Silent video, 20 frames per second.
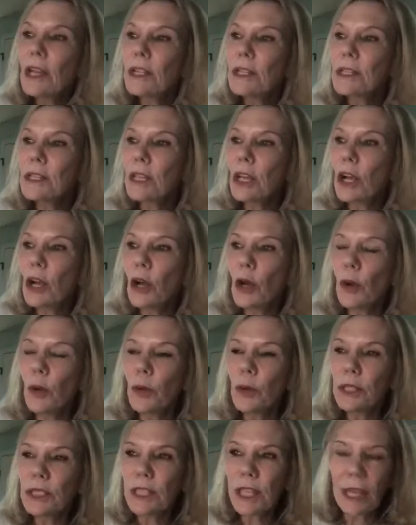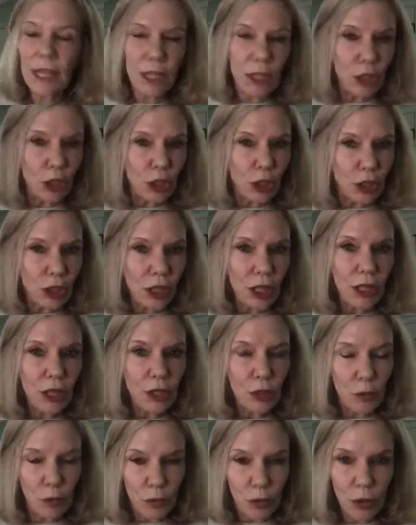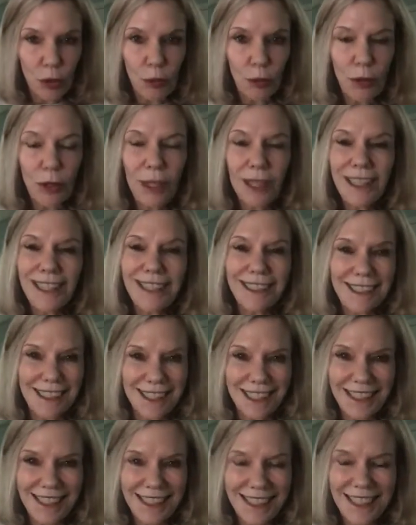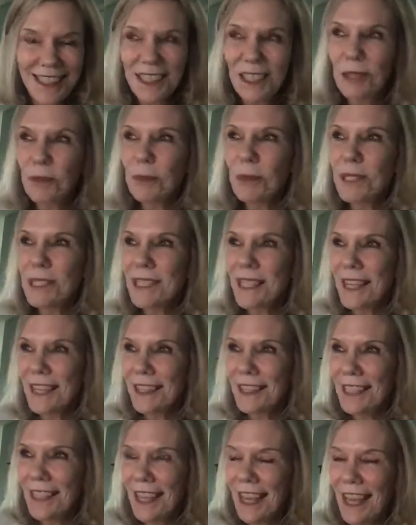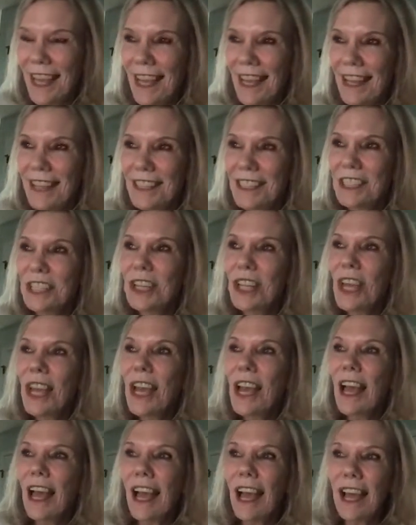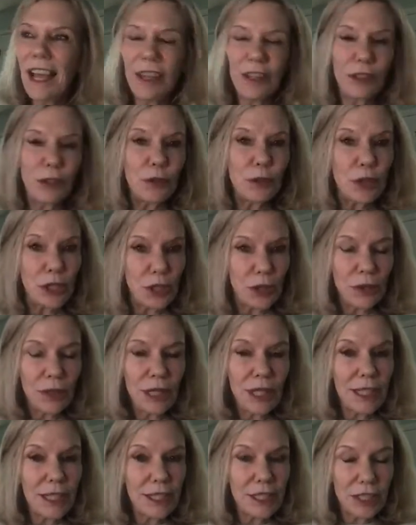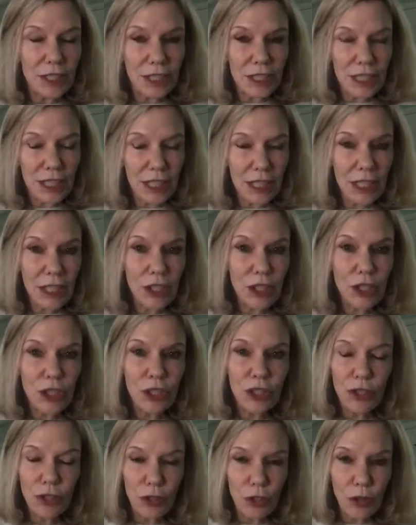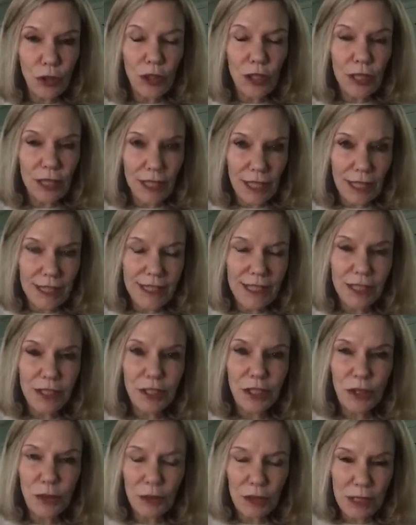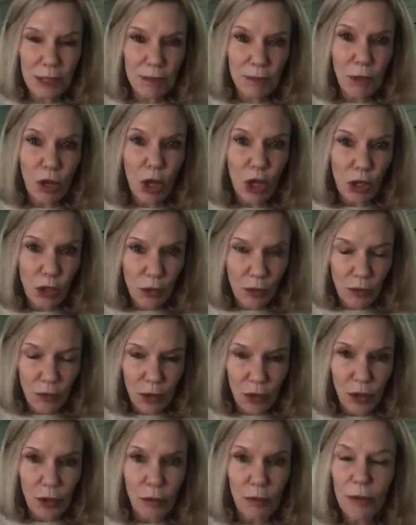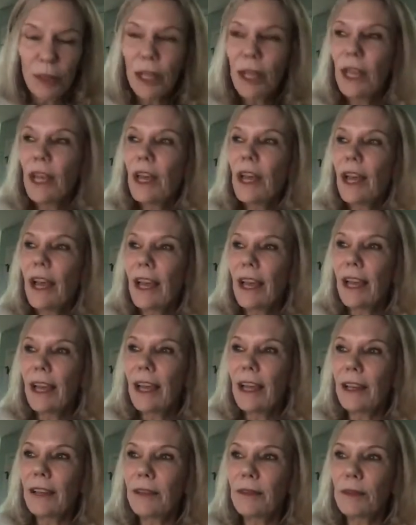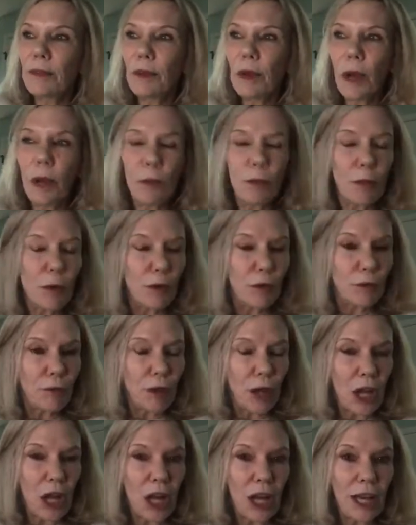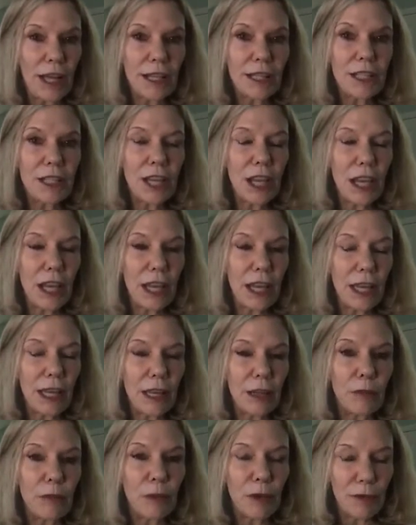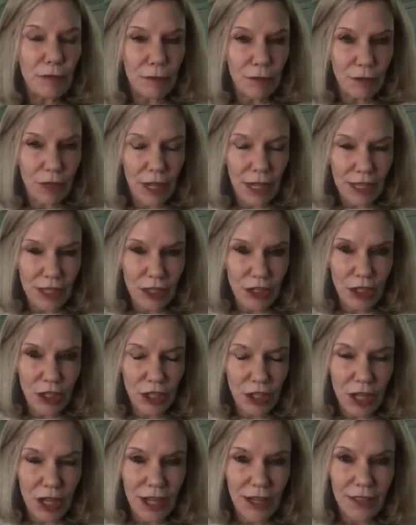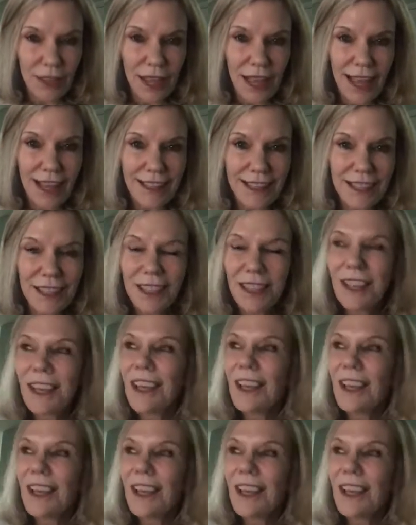So take a look at the rubric. It's in the syllabus at the end, and you do need to teach your lesson to a small group and provide a reflection on that.